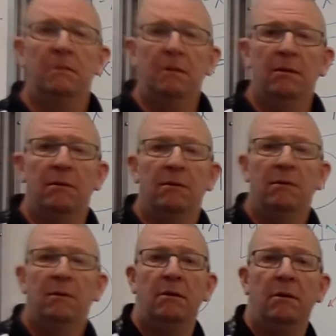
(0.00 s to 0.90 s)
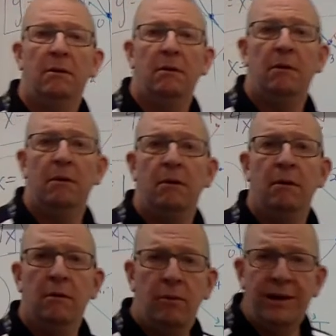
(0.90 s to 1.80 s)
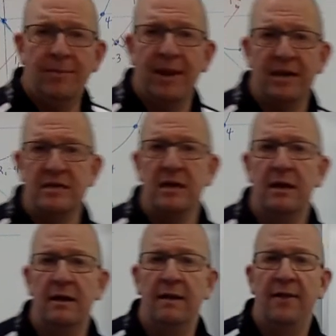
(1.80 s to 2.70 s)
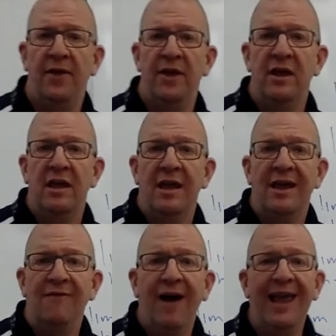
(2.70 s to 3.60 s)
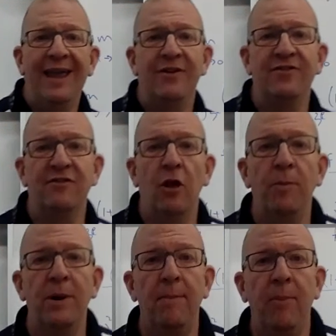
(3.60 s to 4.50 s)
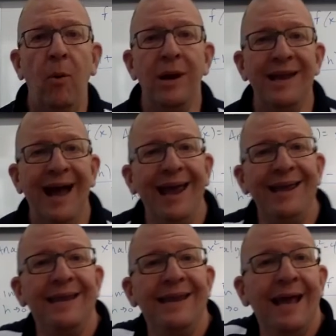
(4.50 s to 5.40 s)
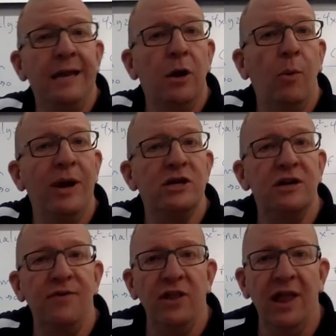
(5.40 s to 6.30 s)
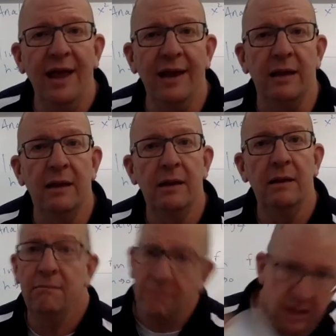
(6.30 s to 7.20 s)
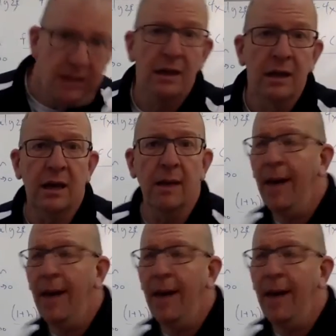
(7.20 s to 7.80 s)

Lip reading: Oh, wait a minute. If I have a slope and a point, I can get an equation of a line. Come